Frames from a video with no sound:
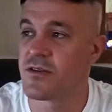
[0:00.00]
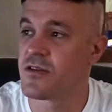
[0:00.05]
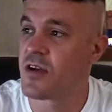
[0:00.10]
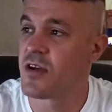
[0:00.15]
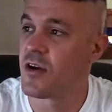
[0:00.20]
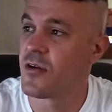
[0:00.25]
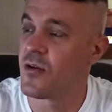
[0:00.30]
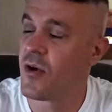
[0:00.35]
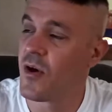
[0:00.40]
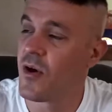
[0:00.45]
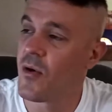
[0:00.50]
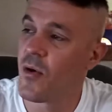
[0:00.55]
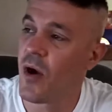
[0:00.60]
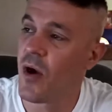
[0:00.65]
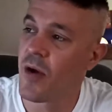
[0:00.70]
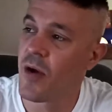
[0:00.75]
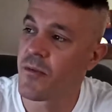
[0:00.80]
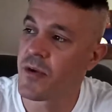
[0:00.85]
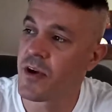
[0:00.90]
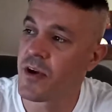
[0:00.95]
So
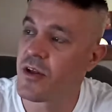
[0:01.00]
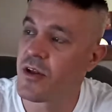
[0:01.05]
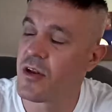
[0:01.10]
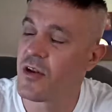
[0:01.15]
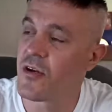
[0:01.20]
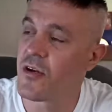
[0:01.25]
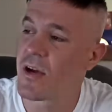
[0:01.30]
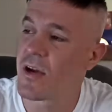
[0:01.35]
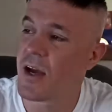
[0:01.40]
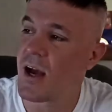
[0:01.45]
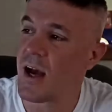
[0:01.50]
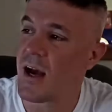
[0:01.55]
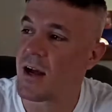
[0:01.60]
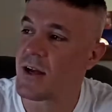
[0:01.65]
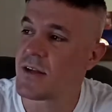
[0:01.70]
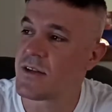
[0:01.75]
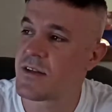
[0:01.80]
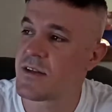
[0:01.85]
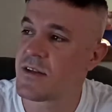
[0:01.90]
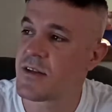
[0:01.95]
I'm going to look
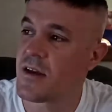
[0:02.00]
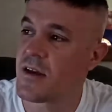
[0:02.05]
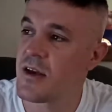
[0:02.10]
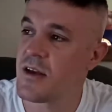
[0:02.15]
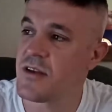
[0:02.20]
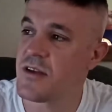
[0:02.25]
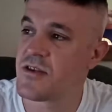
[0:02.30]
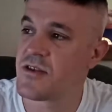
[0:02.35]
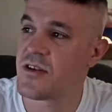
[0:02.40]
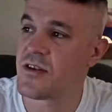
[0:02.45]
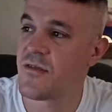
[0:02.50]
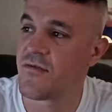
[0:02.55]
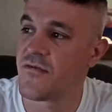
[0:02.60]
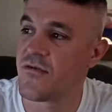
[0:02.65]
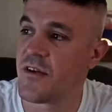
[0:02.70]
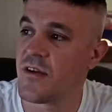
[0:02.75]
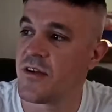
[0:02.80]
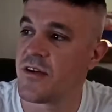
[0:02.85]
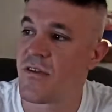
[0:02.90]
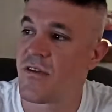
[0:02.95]
at each
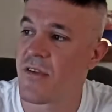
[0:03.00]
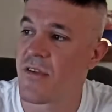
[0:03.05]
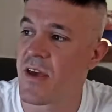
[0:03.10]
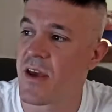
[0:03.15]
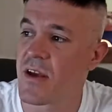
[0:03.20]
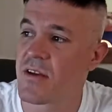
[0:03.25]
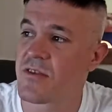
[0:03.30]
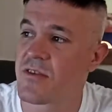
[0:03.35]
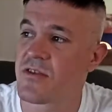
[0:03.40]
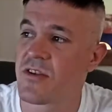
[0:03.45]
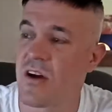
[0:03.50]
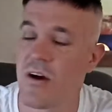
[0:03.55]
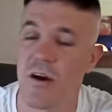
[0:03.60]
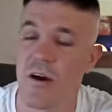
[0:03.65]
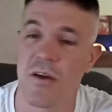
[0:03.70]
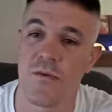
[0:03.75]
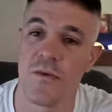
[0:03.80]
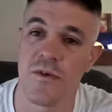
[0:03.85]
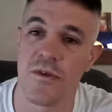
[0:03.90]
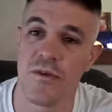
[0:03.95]
different thing,
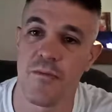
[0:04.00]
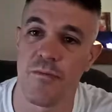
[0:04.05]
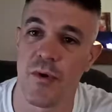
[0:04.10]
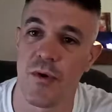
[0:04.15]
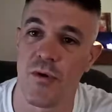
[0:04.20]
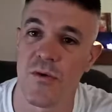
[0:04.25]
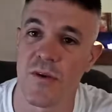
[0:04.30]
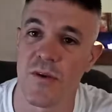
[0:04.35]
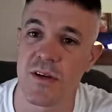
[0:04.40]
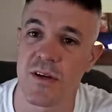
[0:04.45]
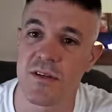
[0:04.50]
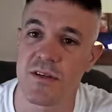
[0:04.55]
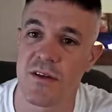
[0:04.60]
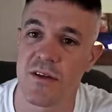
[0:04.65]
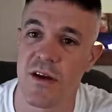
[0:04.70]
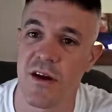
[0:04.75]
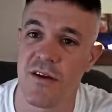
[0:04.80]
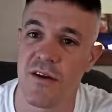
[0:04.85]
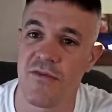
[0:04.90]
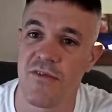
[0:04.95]
starting with the boring
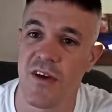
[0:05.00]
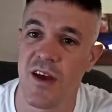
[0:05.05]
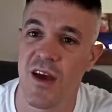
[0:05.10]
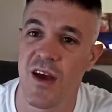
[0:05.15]
stuff,